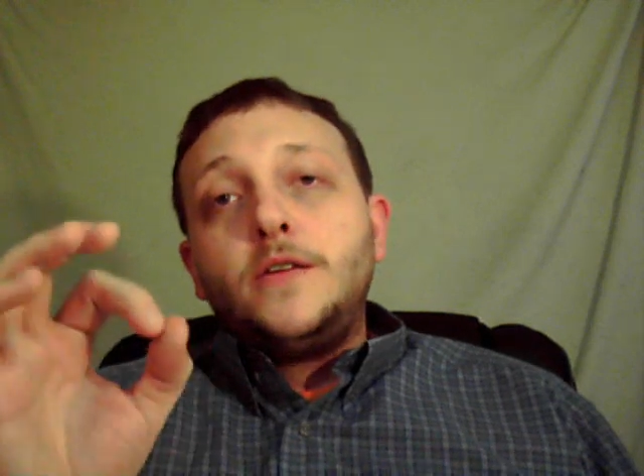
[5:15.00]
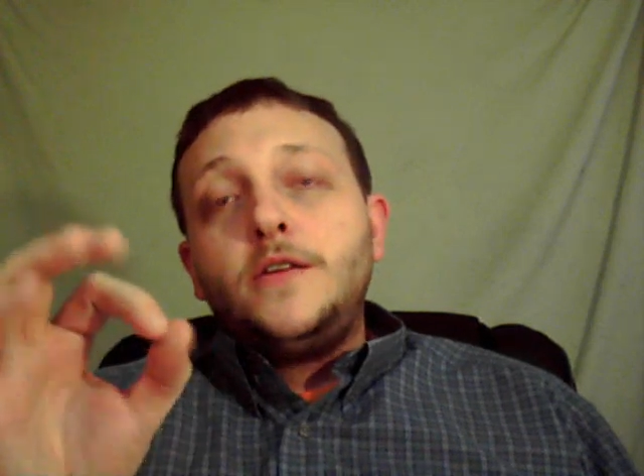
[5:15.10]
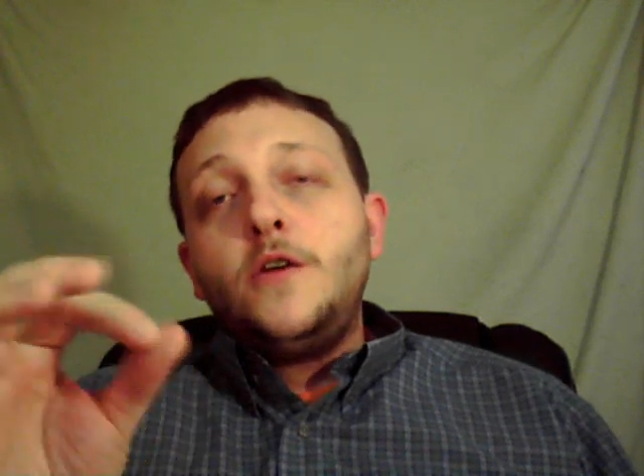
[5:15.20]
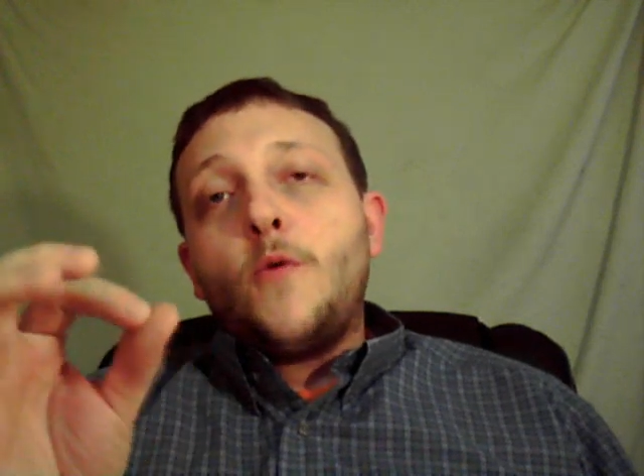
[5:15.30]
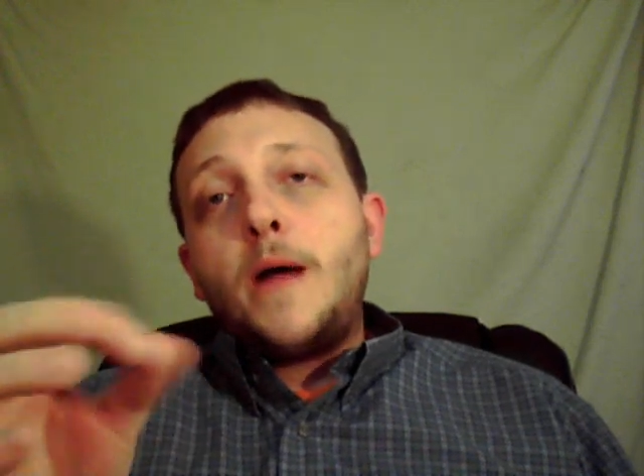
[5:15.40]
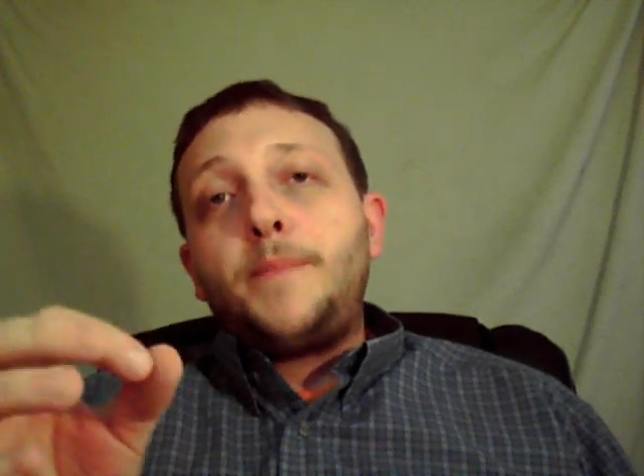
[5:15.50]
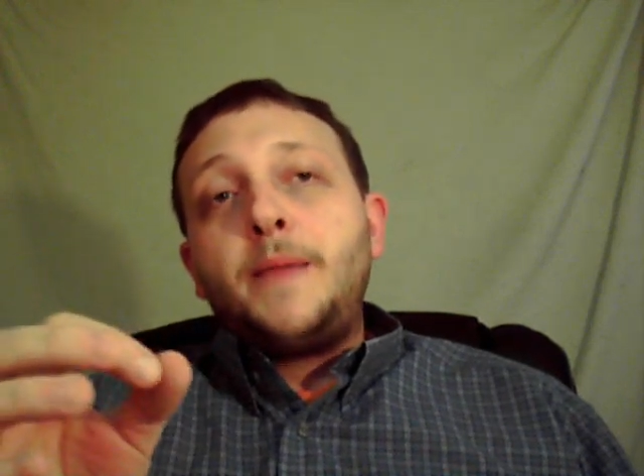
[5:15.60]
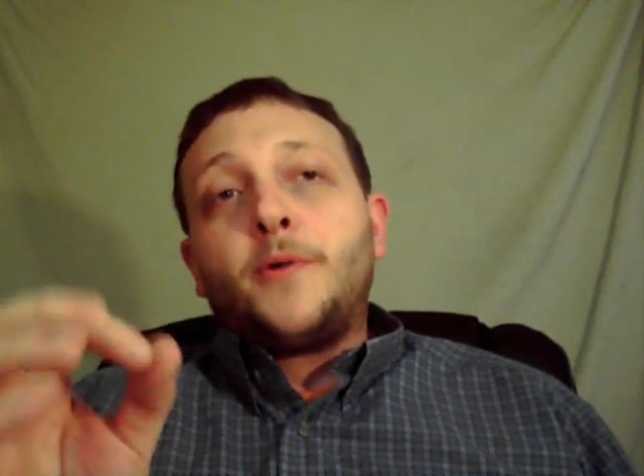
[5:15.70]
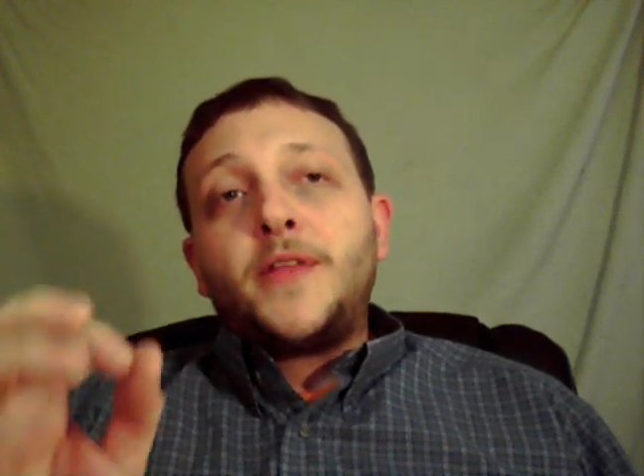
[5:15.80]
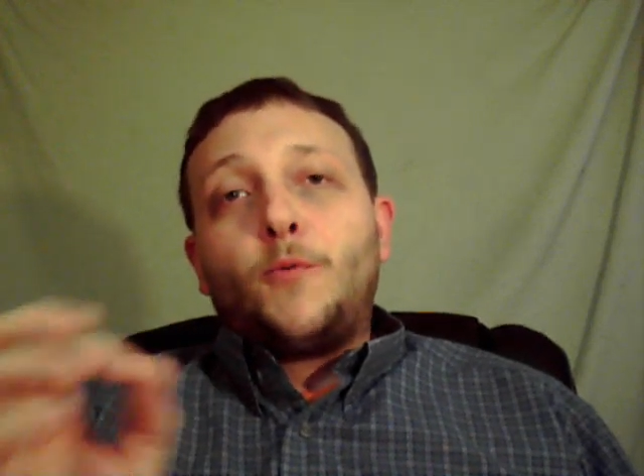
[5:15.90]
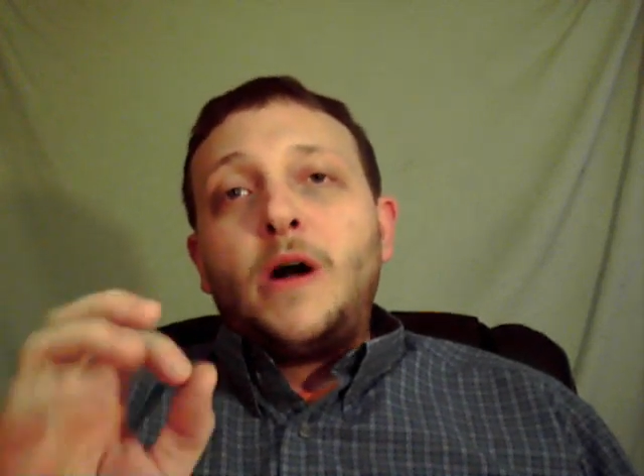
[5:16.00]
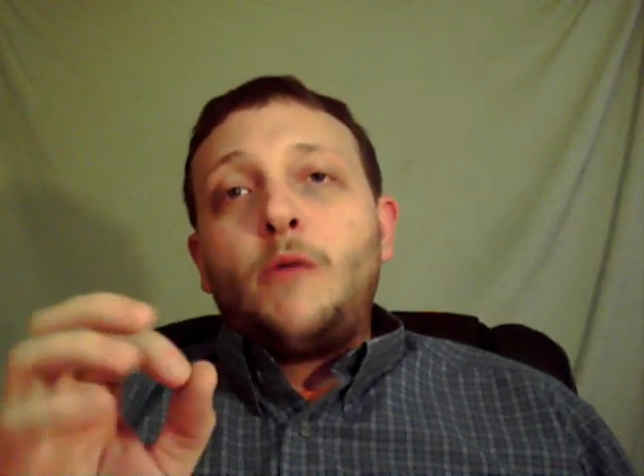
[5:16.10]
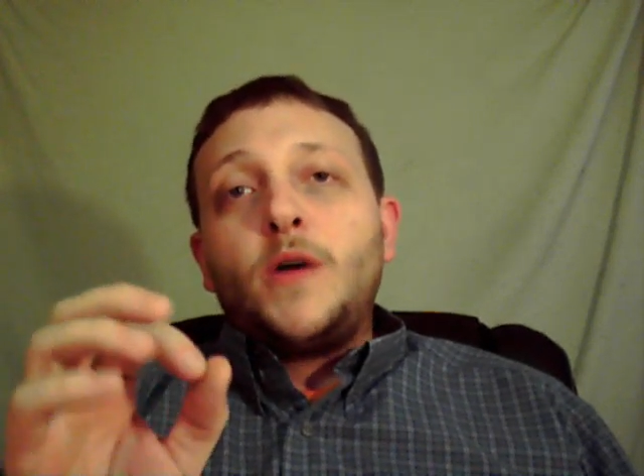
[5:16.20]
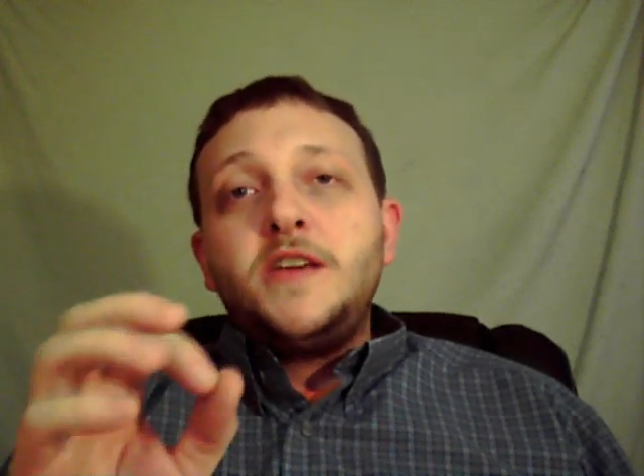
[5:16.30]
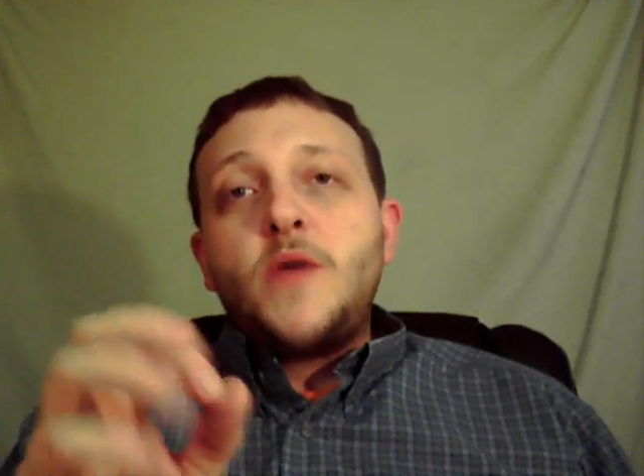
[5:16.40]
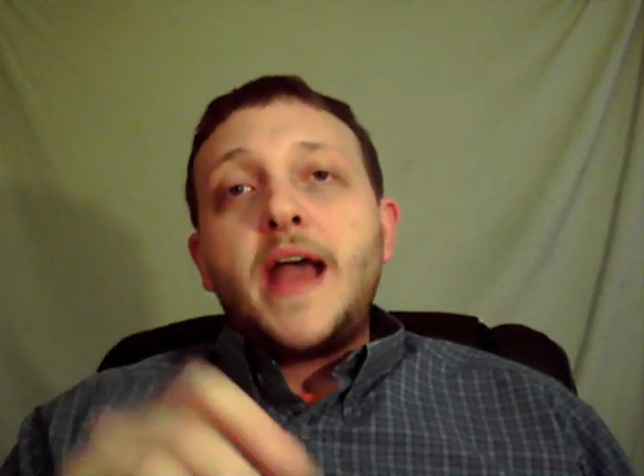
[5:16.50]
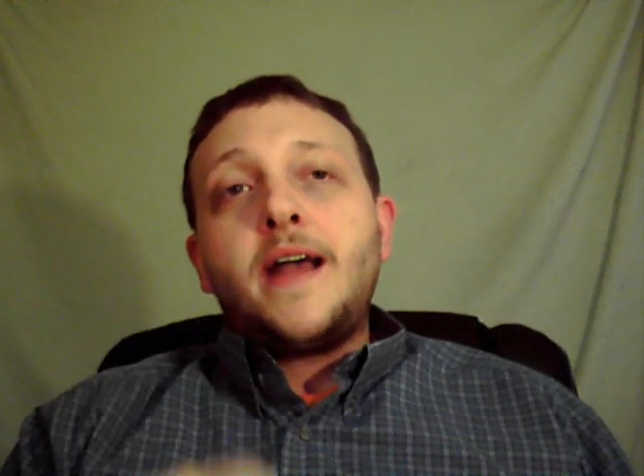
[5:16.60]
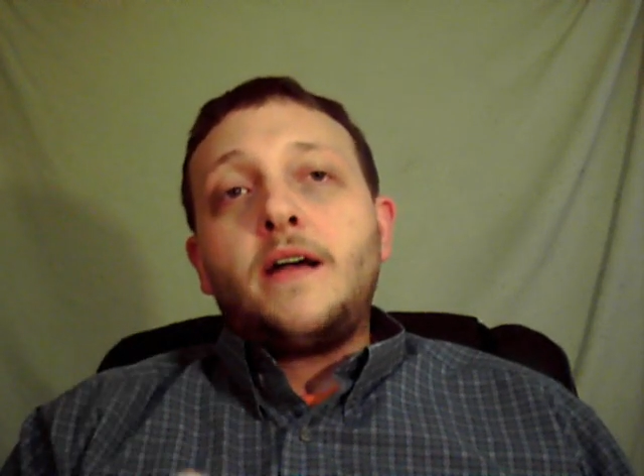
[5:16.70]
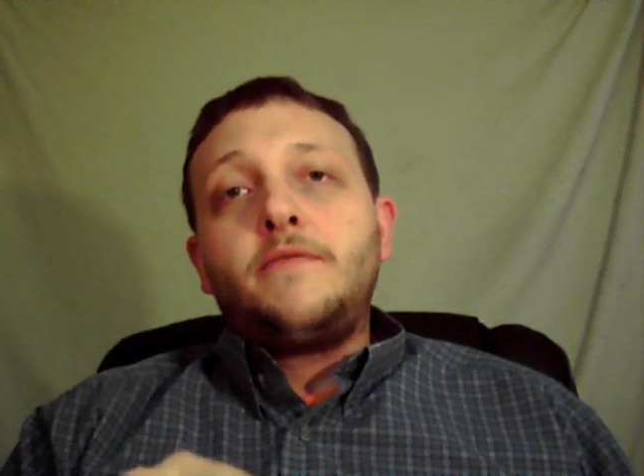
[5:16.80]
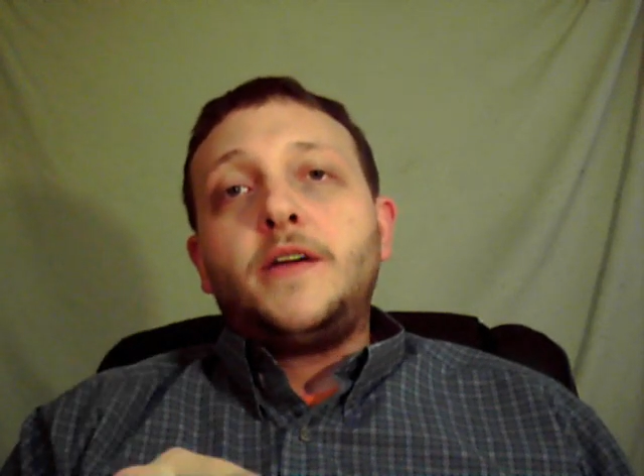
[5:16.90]
you want people that want what you
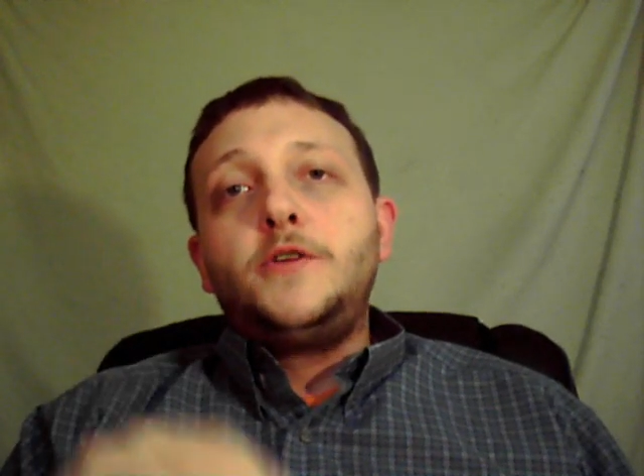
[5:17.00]
have,